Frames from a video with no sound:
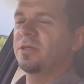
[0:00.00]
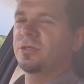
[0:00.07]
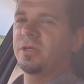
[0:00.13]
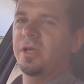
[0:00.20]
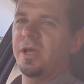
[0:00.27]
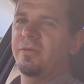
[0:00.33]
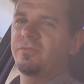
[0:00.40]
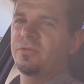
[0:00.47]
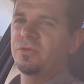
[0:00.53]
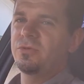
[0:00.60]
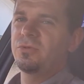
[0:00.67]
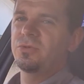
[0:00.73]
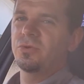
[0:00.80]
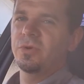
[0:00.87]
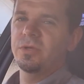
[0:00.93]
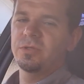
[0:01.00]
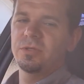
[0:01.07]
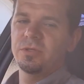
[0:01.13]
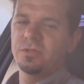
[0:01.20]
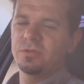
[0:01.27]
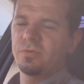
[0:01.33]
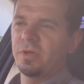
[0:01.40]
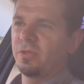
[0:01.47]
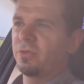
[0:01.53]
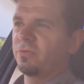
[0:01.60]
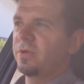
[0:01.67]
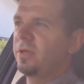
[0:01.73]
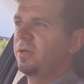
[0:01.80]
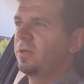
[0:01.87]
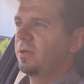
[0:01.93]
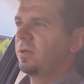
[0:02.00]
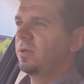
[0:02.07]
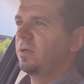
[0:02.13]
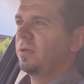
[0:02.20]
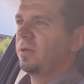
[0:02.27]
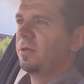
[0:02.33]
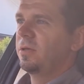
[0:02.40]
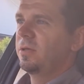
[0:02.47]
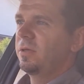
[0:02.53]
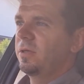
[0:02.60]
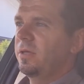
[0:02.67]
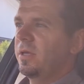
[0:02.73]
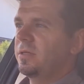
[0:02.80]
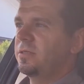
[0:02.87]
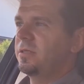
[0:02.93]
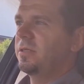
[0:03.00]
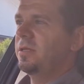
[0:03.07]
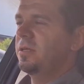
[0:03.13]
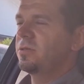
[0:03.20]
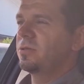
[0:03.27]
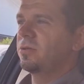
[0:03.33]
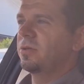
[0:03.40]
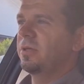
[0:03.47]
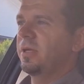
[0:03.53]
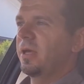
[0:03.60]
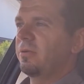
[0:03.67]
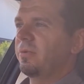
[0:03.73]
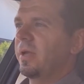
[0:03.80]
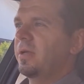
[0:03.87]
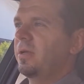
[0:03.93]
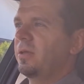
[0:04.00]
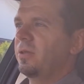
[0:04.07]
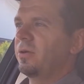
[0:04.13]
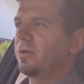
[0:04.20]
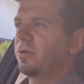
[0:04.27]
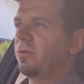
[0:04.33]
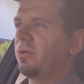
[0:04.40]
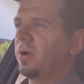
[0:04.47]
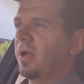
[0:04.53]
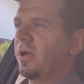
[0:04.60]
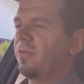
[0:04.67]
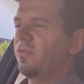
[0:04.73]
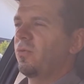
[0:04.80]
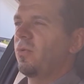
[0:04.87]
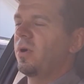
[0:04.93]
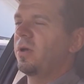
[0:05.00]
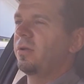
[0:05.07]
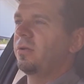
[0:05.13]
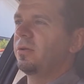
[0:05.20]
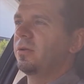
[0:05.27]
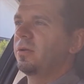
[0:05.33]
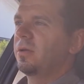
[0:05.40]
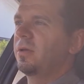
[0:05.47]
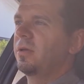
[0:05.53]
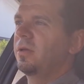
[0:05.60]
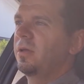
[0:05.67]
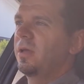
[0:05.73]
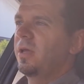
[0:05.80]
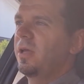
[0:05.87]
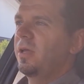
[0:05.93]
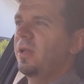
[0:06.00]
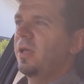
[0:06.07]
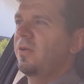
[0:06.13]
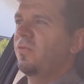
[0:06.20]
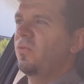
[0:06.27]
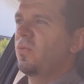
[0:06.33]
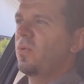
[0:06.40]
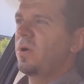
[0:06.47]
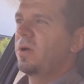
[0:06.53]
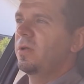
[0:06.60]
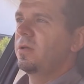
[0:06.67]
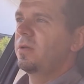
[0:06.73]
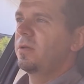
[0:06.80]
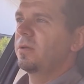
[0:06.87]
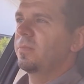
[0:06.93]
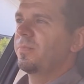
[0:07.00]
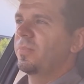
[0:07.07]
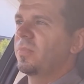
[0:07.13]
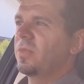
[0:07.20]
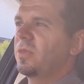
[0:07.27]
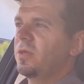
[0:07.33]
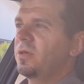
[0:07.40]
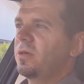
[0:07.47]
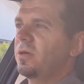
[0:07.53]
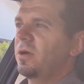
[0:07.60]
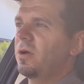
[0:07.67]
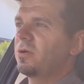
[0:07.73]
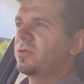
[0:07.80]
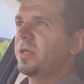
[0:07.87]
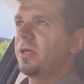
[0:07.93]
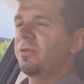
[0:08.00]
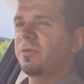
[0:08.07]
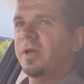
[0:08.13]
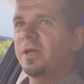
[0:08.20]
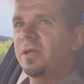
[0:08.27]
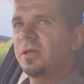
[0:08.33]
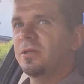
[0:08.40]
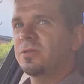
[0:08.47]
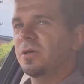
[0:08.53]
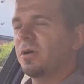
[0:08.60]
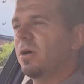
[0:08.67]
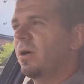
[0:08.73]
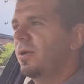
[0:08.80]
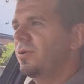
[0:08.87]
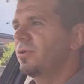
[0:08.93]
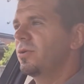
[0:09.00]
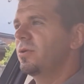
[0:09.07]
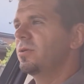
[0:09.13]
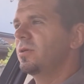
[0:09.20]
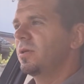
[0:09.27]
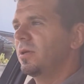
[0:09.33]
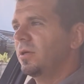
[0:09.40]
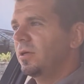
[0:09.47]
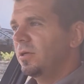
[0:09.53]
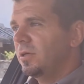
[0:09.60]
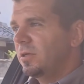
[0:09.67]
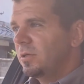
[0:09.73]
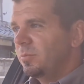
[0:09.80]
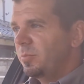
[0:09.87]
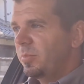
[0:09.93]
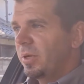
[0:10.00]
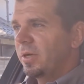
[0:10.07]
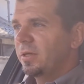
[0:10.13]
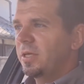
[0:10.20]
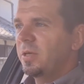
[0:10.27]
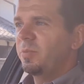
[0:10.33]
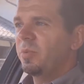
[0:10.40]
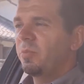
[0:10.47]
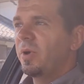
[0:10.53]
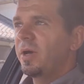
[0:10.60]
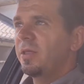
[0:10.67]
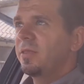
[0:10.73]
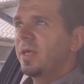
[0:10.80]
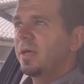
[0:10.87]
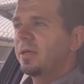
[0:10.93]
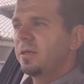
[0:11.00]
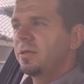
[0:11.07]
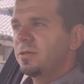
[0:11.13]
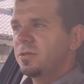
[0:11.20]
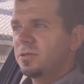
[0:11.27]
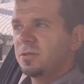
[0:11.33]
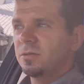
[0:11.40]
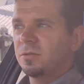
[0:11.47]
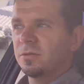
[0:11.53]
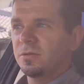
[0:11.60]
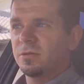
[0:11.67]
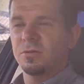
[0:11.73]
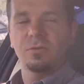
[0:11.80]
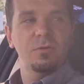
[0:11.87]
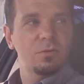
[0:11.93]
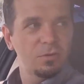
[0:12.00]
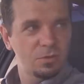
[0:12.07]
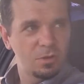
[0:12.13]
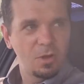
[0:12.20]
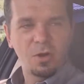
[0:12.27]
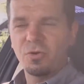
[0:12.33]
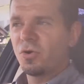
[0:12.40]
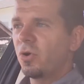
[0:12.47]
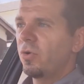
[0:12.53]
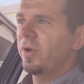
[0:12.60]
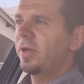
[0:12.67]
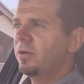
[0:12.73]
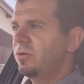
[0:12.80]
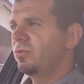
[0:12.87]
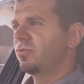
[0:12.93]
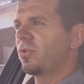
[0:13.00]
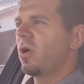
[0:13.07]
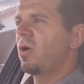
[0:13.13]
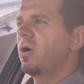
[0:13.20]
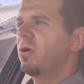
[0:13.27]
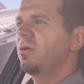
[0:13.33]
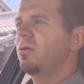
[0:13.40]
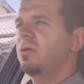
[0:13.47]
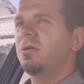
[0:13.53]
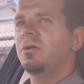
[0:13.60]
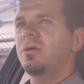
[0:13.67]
Actually, I have two choices, well, three. You can get diesel, you can get regular, or F1. At F1, the octane rating is 100, but keep in mind that is RON.